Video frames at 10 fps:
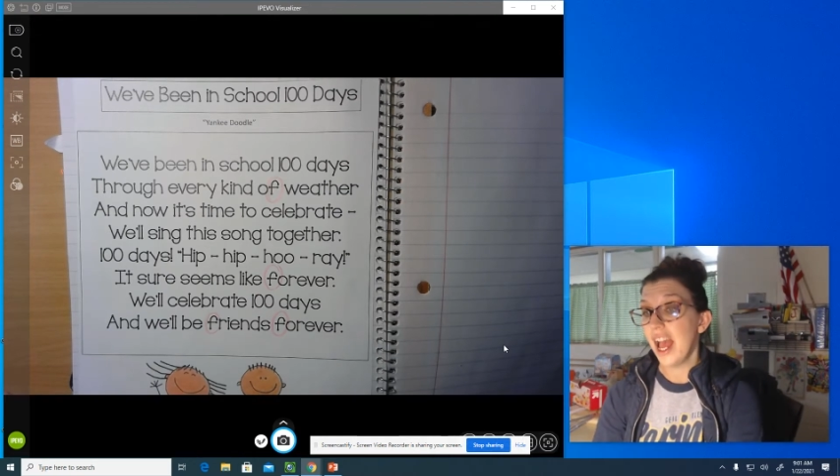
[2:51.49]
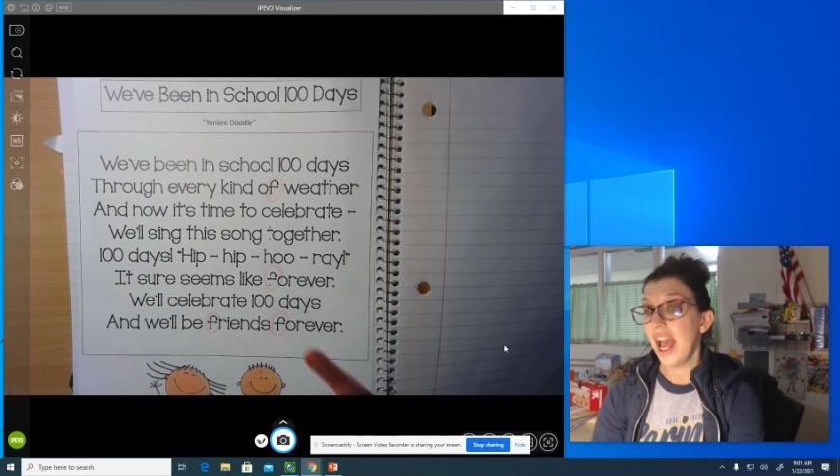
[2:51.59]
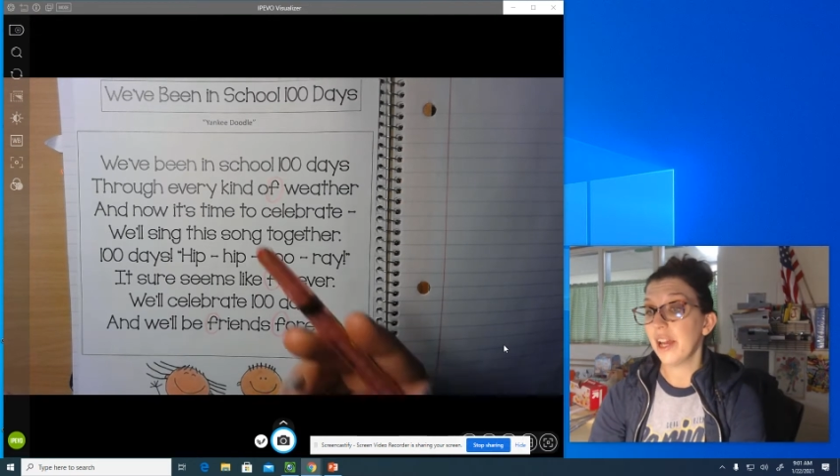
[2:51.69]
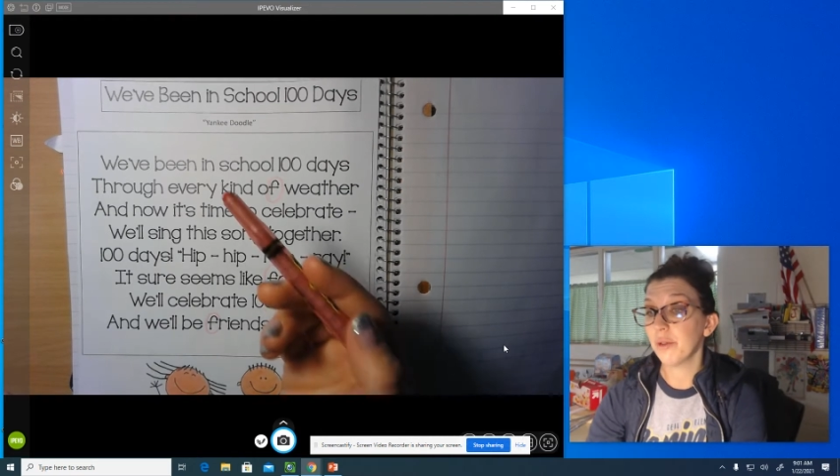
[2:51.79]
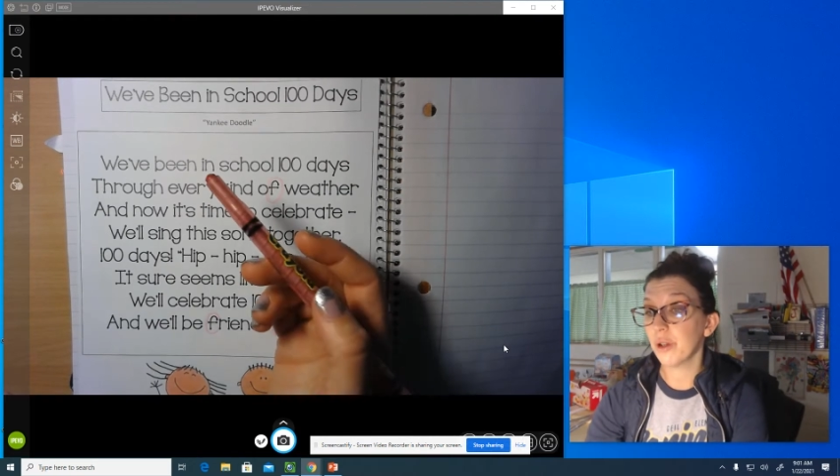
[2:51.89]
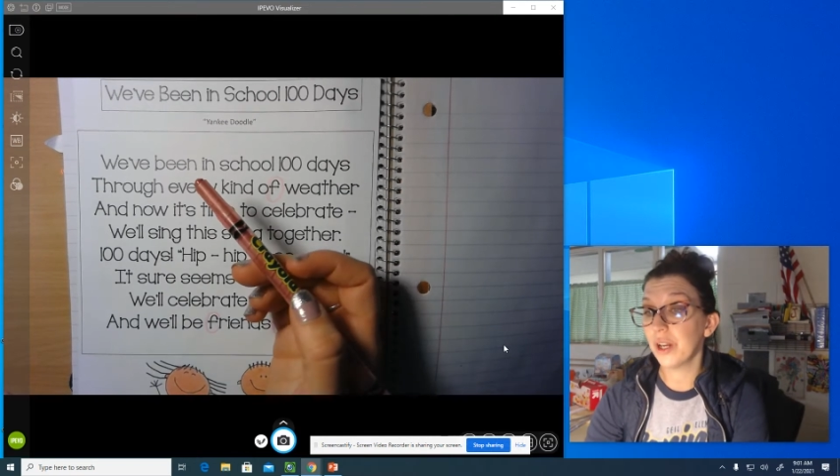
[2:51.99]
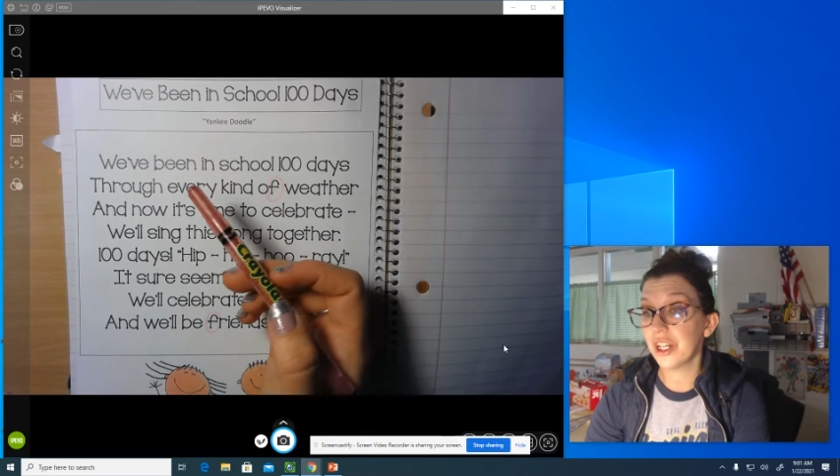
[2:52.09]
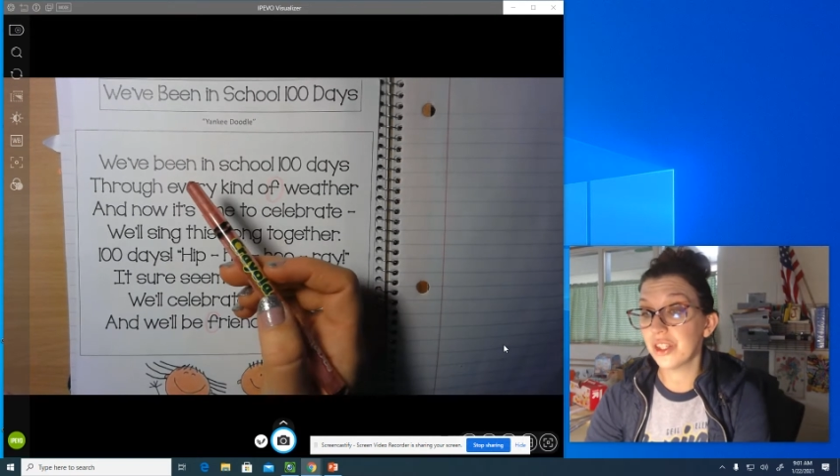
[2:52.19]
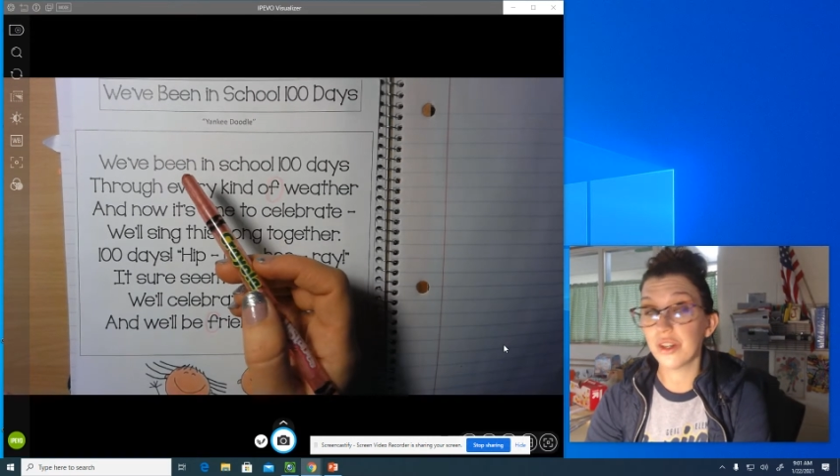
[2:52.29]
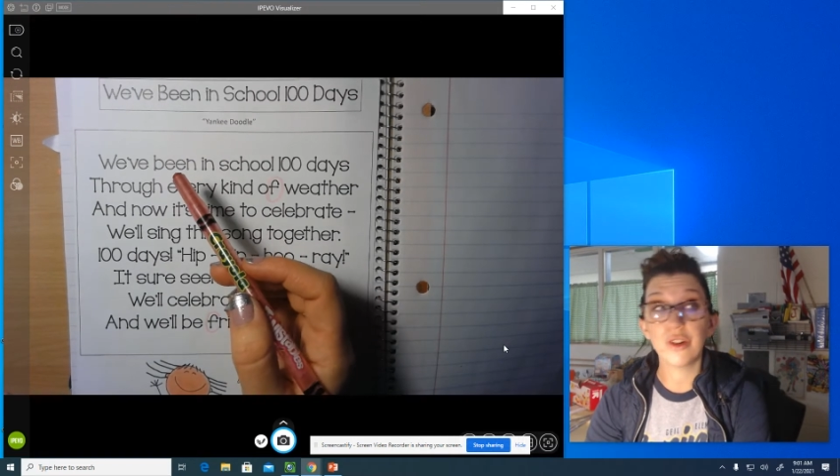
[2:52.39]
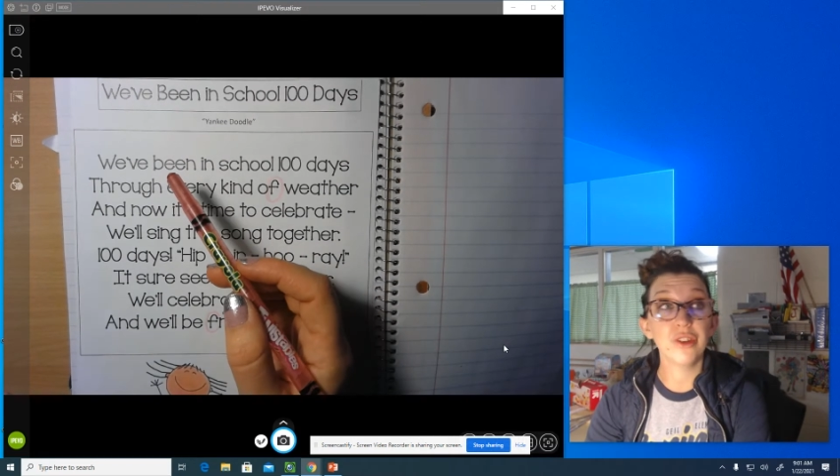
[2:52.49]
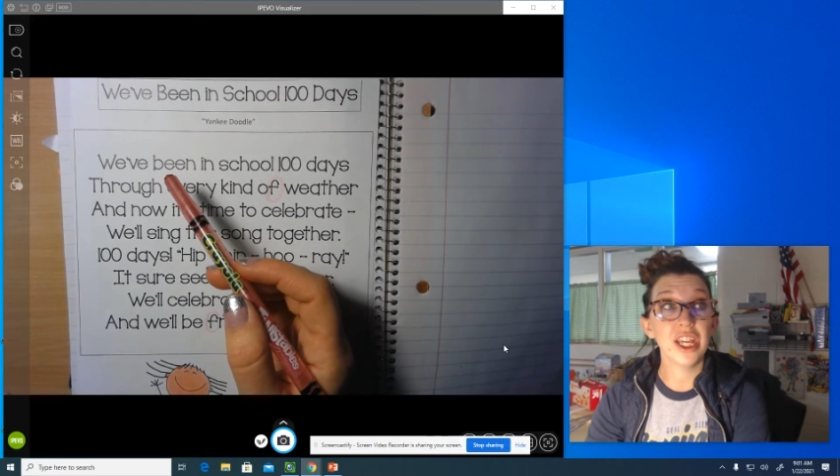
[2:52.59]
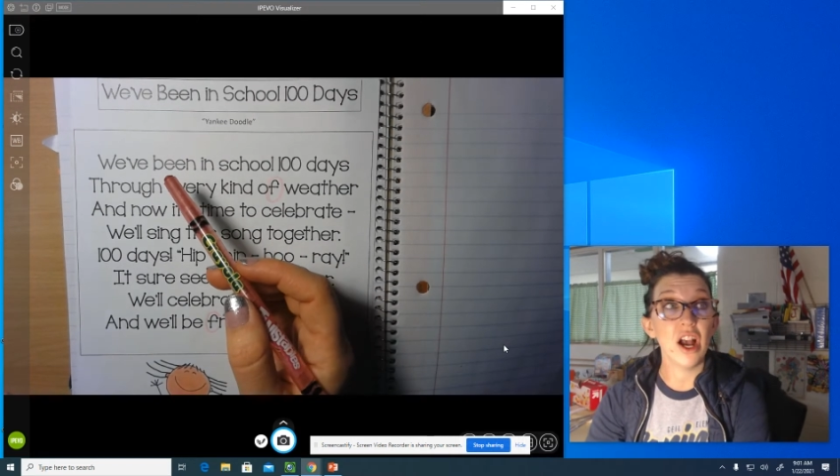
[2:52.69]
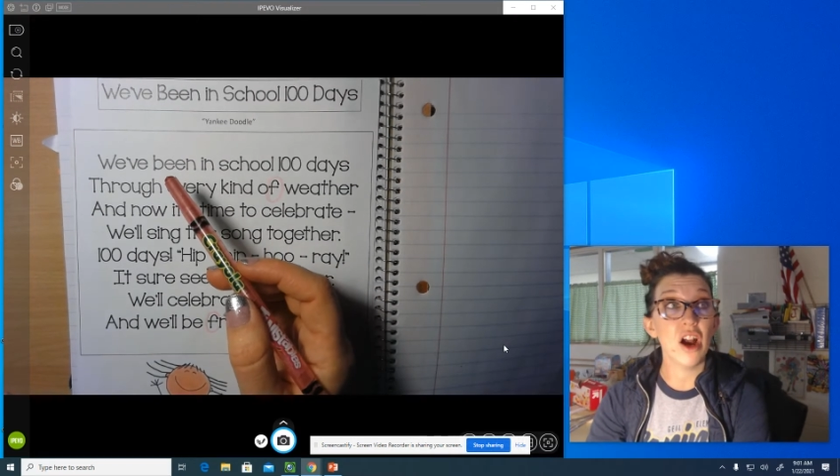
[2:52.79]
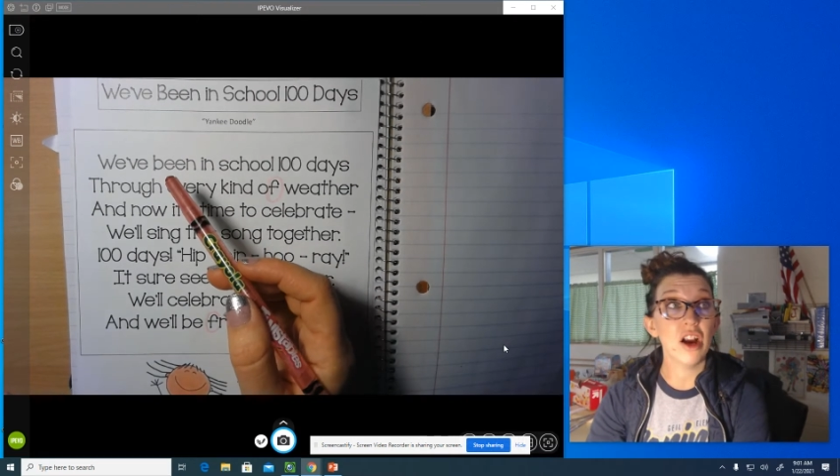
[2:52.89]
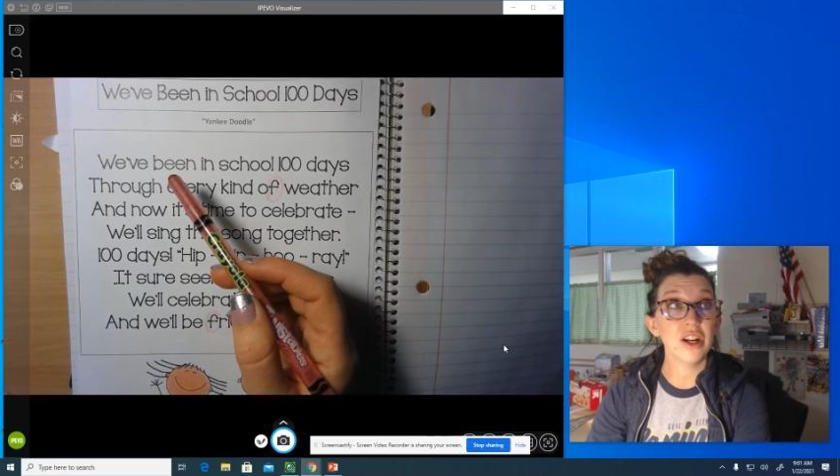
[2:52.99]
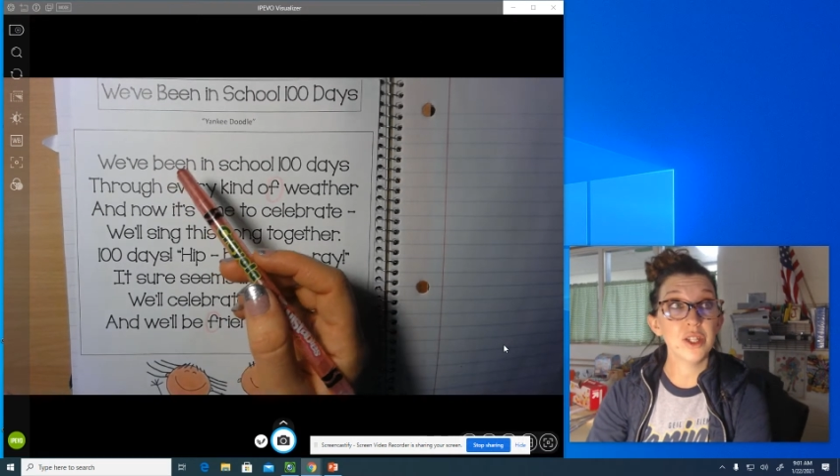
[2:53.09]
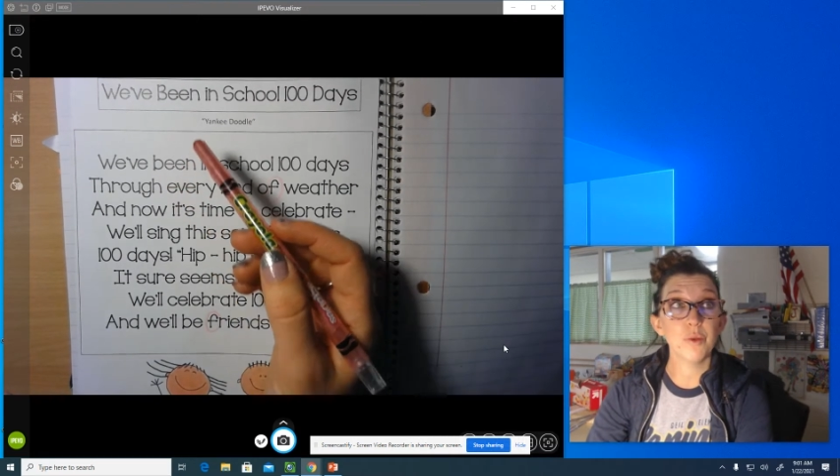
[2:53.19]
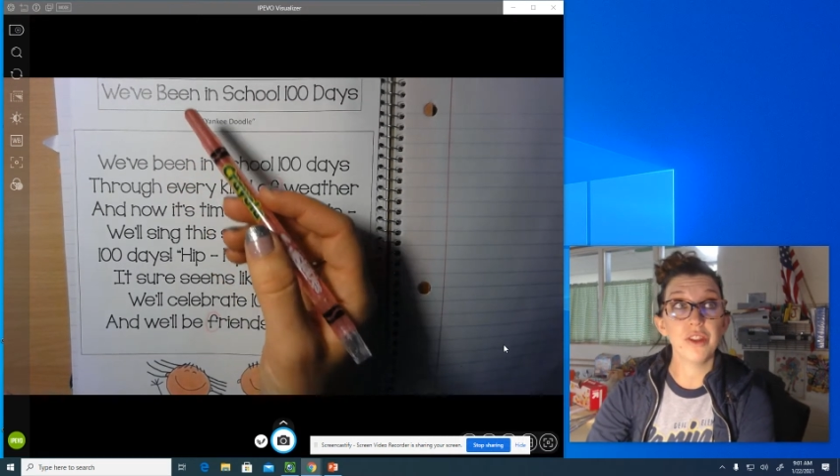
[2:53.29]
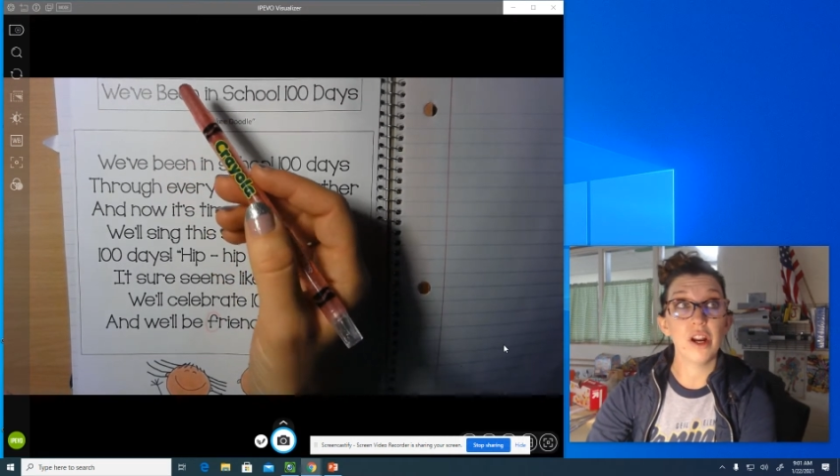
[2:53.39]
And we're going to circle the R's
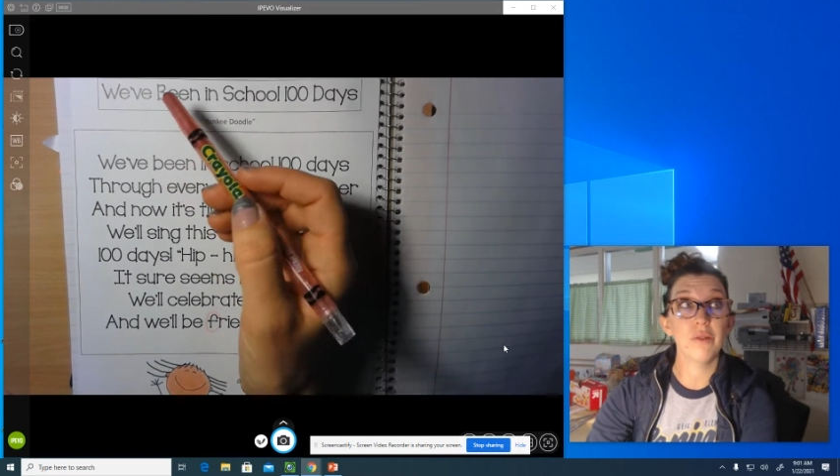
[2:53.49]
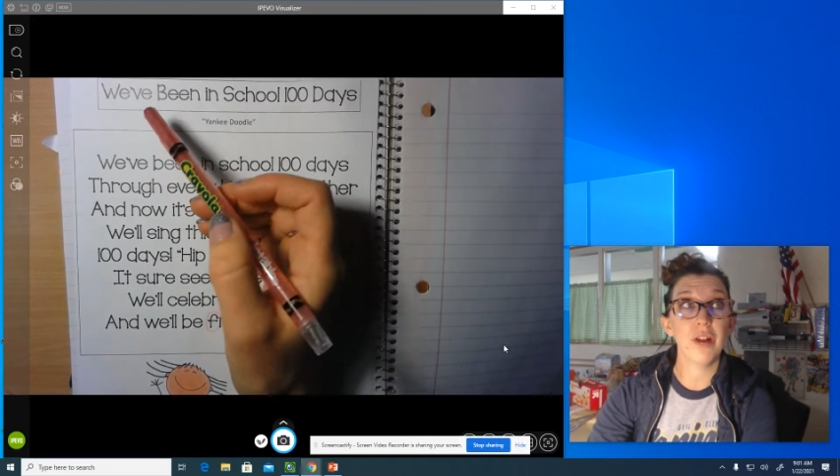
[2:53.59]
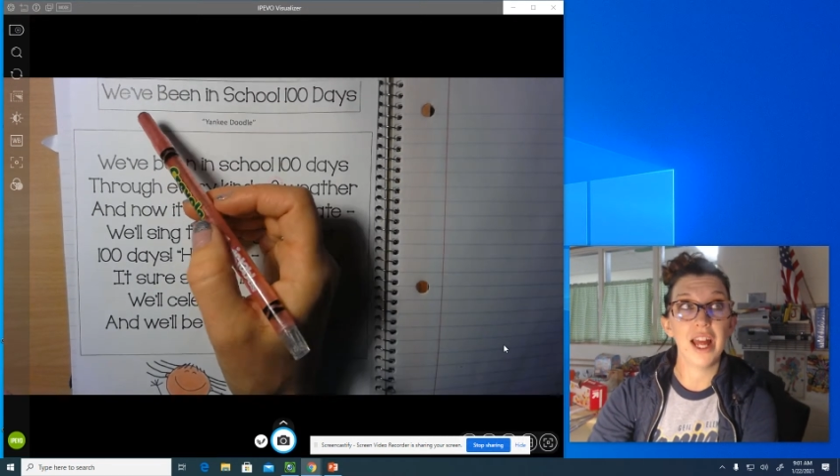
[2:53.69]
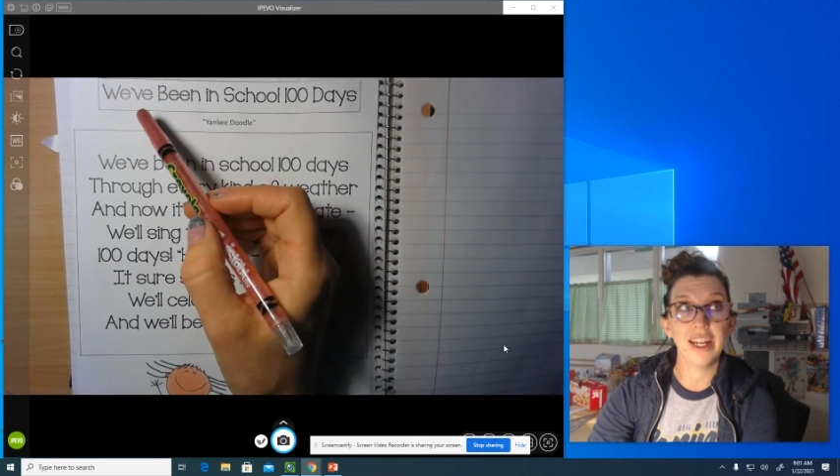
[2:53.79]
with our red.